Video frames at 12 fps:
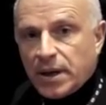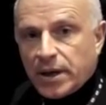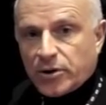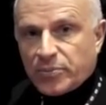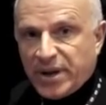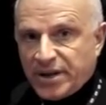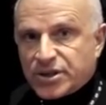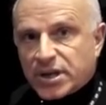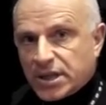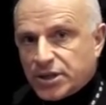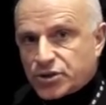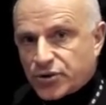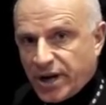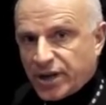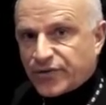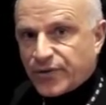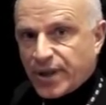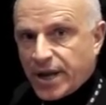it'll basically
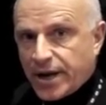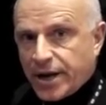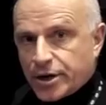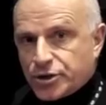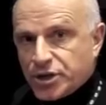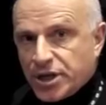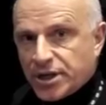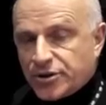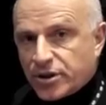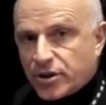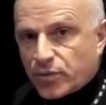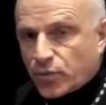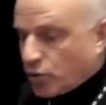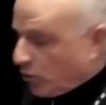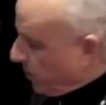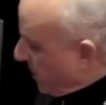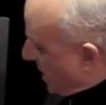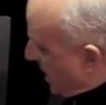transfer that energy into the room,